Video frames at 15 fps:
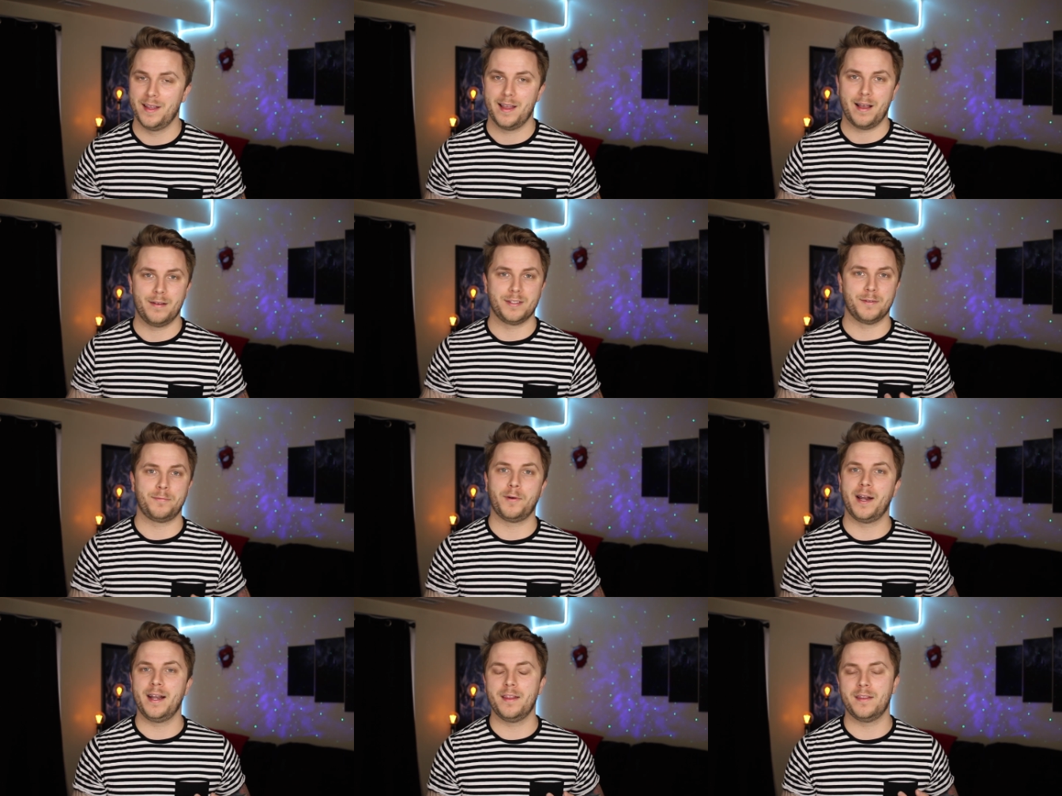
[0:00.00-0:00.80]
I was
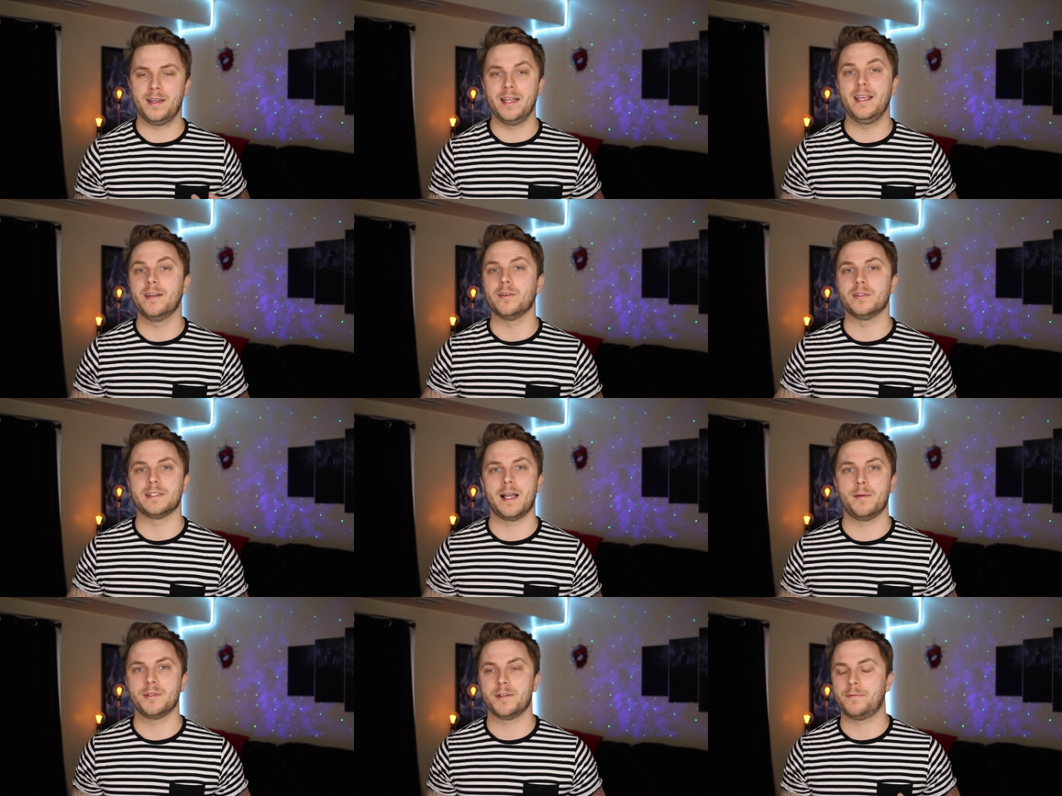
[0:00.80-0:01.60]
afraid of the needles.
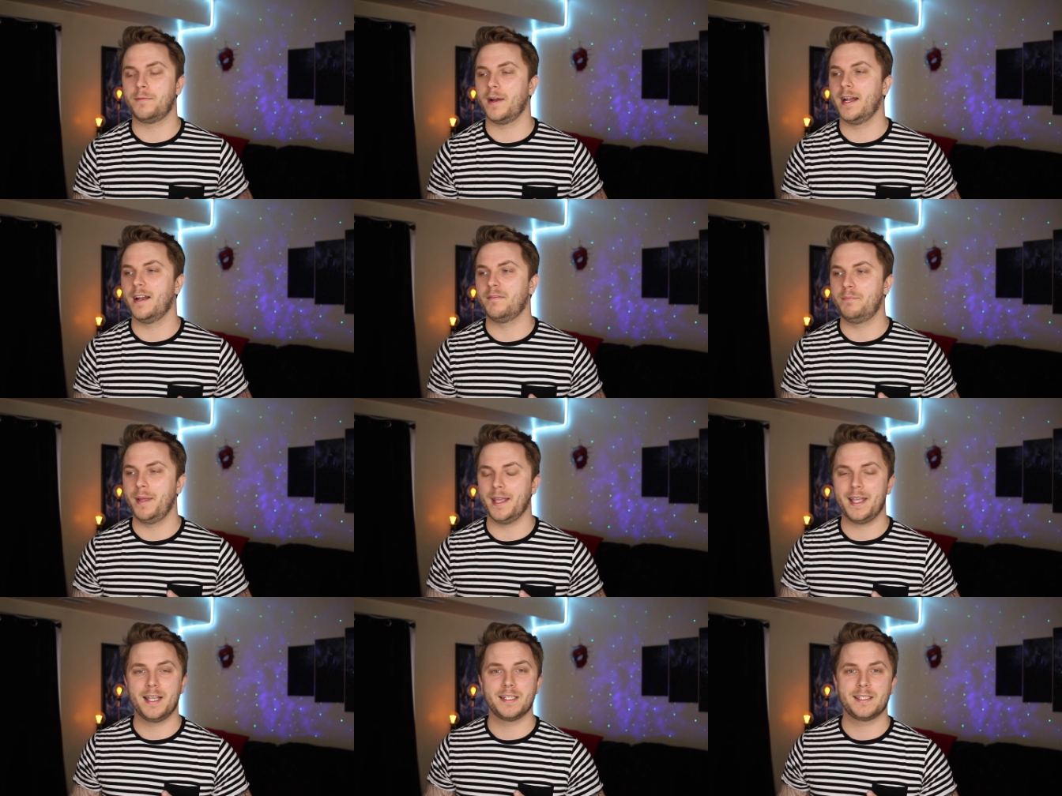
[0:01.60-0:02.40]
I was afraid of
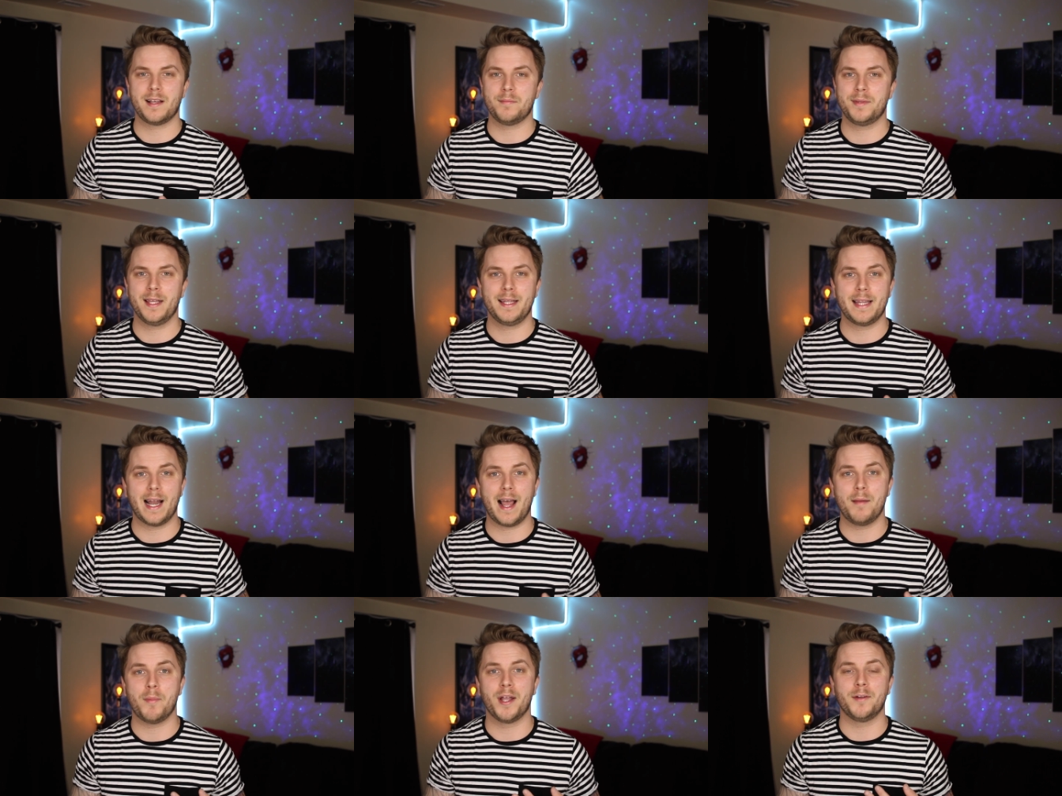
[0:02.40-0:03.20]
picking something that
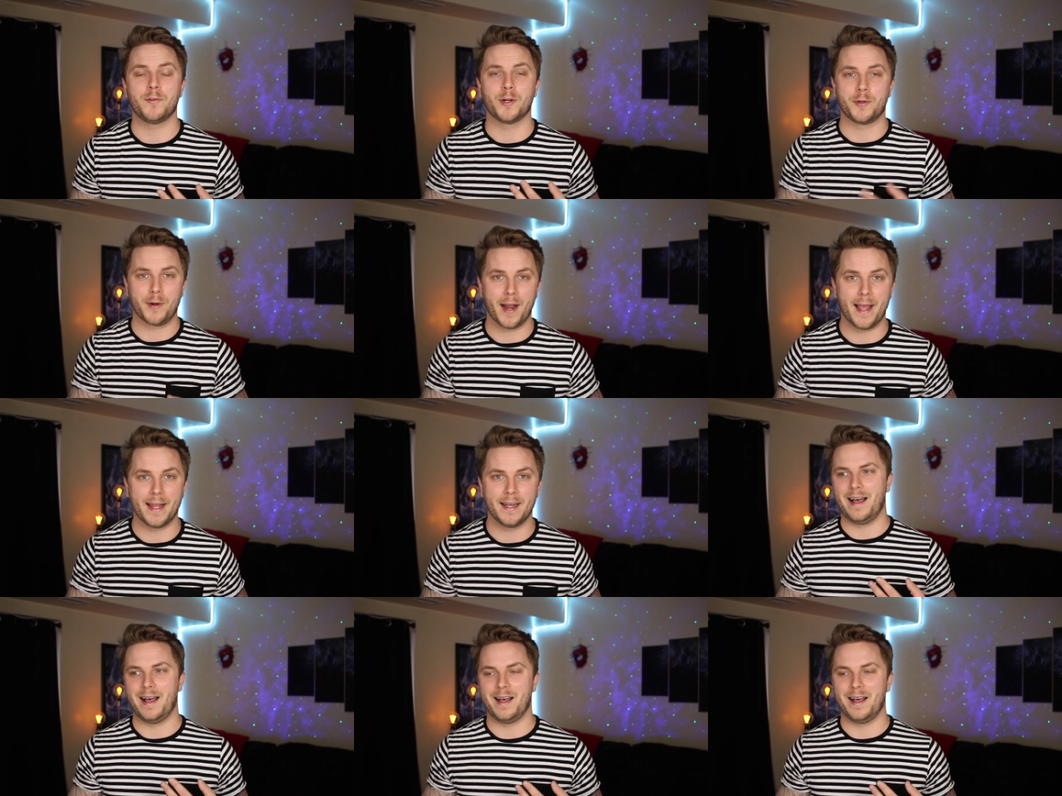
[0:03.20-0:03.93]
I might regret